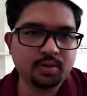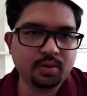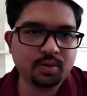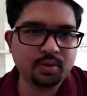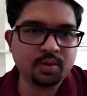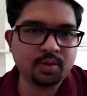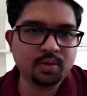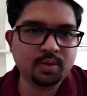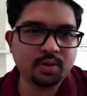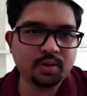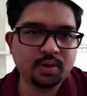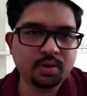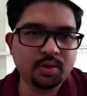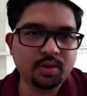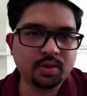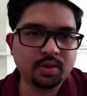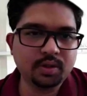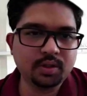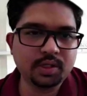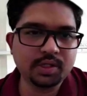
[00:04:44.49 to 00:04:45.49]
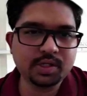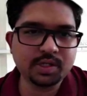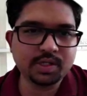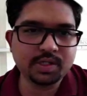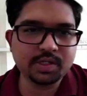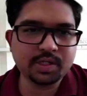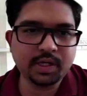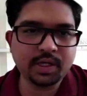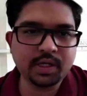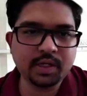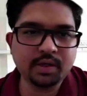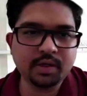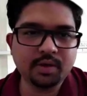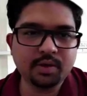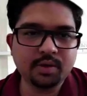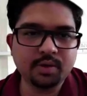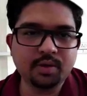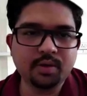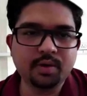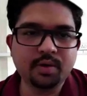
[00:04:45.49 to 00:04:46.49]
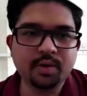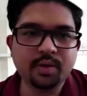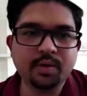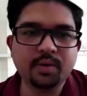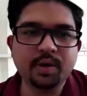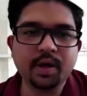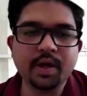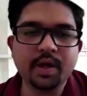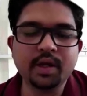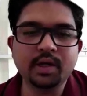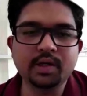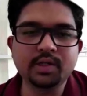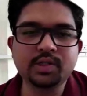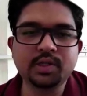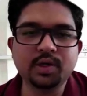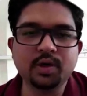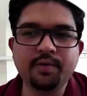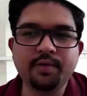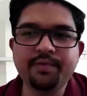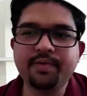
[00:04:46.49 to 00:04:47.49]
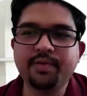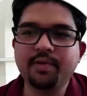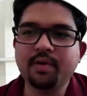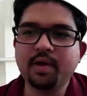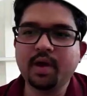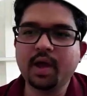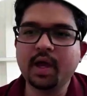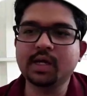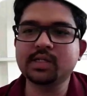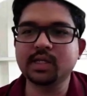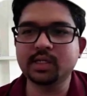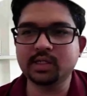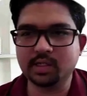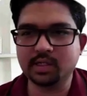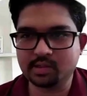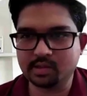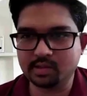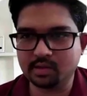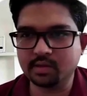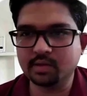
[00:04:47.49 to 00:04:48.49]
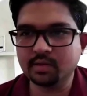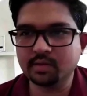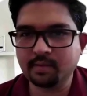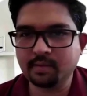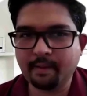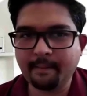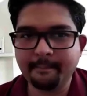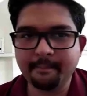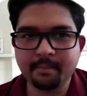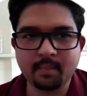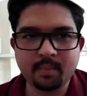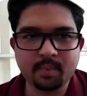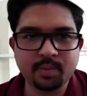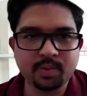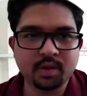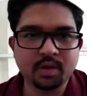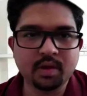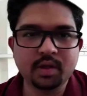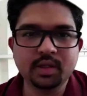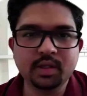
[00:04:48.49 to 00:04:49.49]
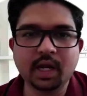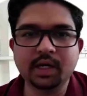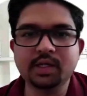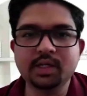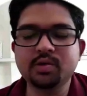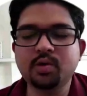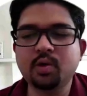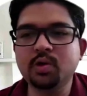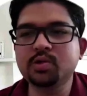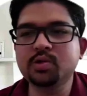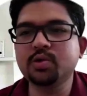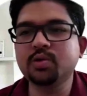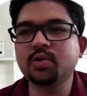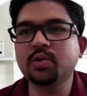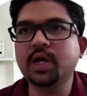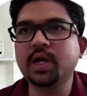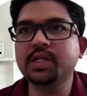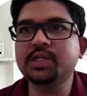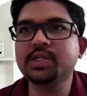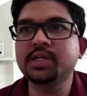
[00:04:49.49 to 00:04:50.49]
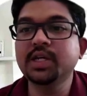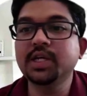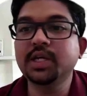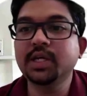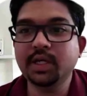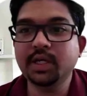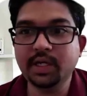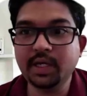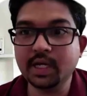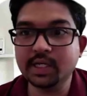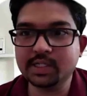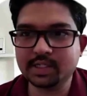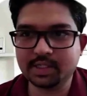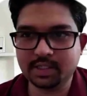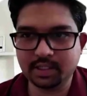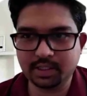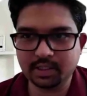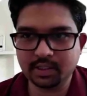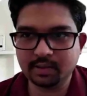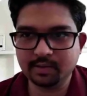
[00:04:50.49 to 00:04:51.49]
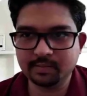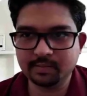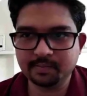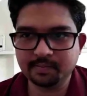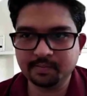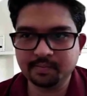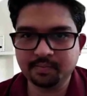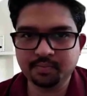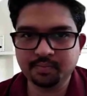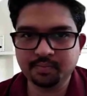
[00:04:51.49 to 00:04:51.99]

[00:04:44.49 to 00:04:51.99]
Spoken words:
So this is the your energy of excitation, that is also known as EST,